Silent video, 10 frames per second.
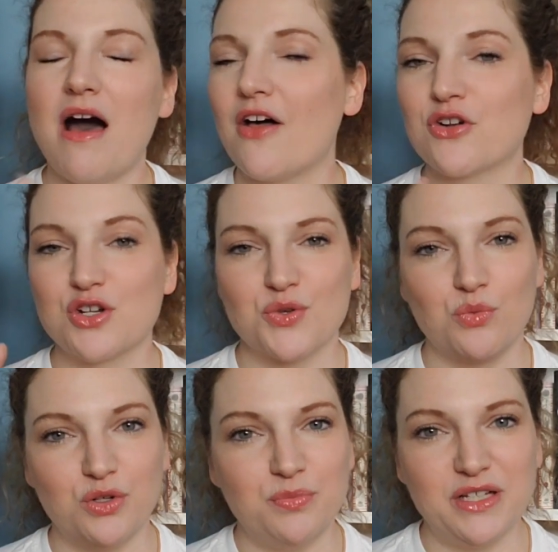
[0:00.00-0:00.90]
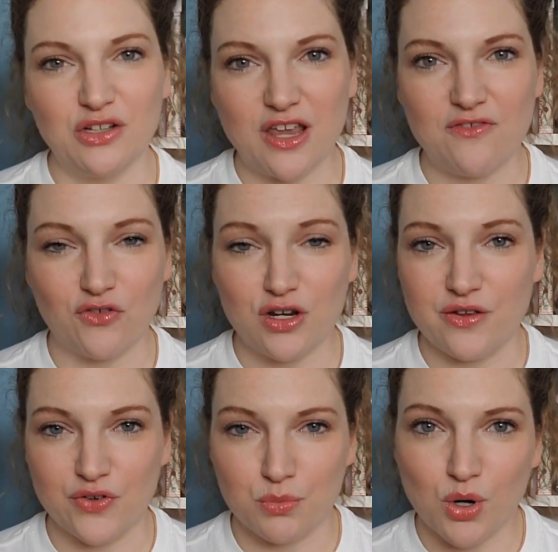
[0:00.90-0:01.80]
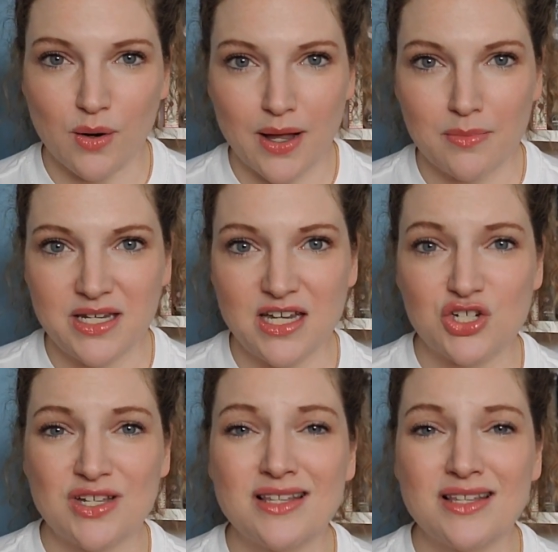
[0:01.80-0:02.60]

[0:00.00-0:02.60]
others will be looking for even more recommendations.